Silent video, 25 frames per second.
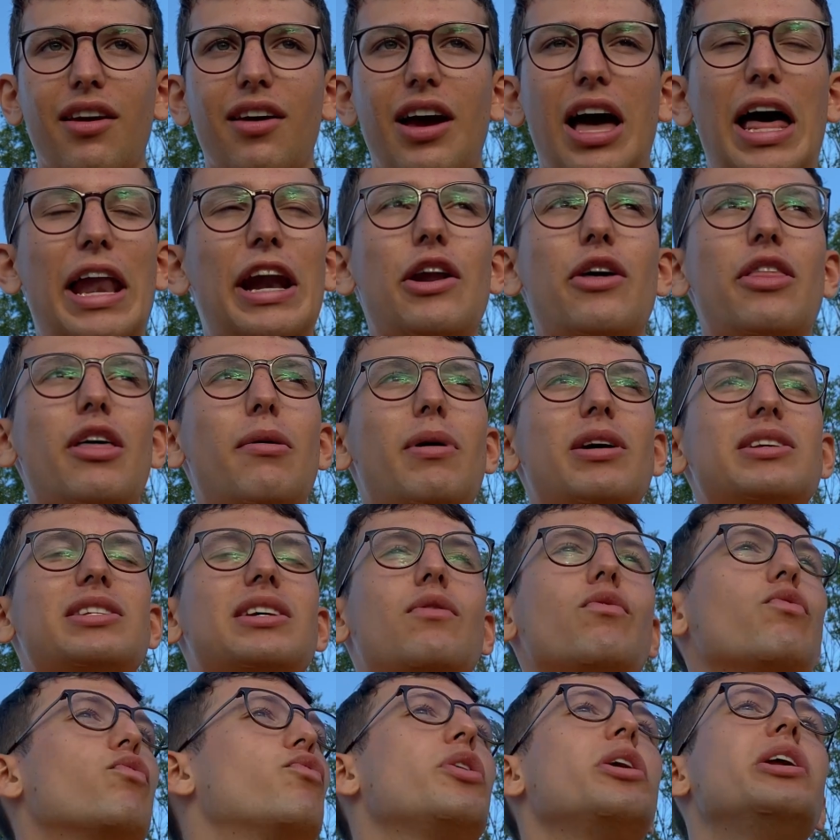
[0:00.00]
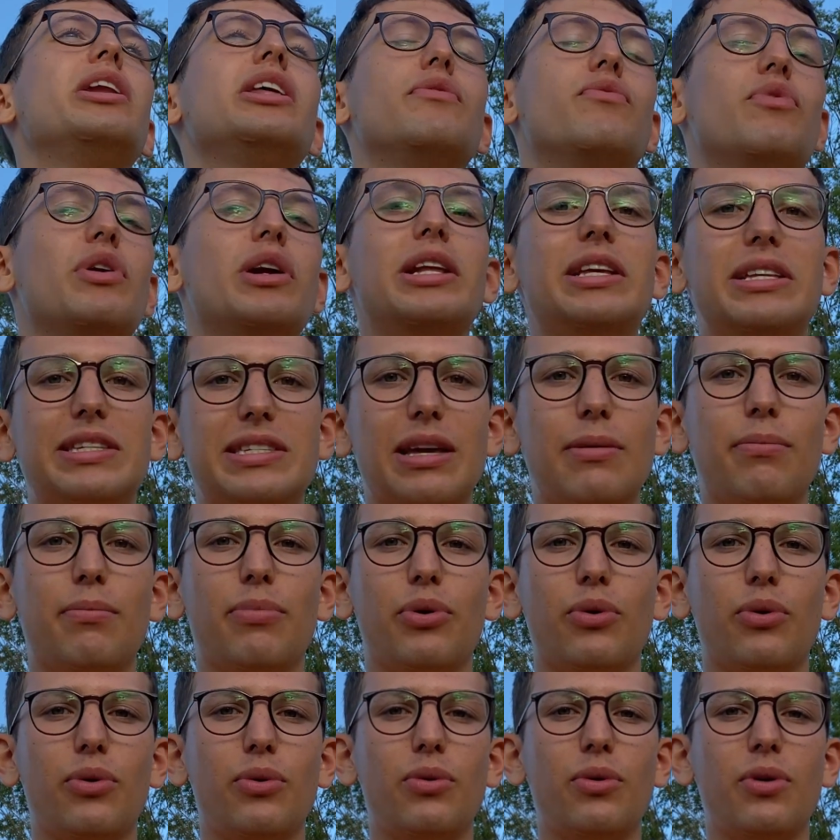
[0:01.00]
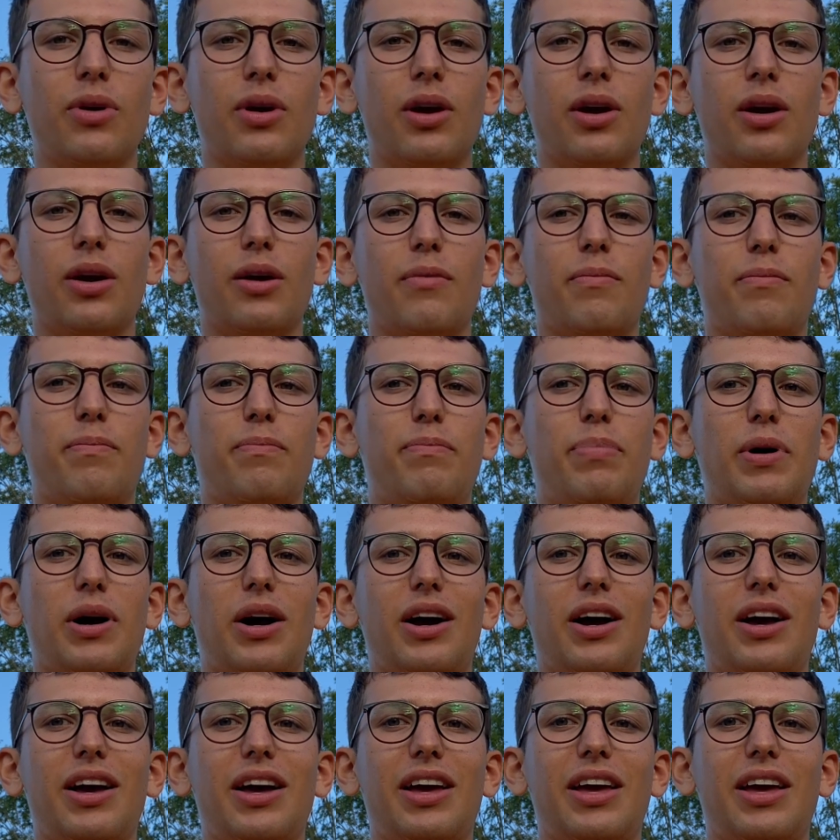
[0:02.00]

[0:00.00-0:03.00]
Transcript: And I know that might sound really, really simple, but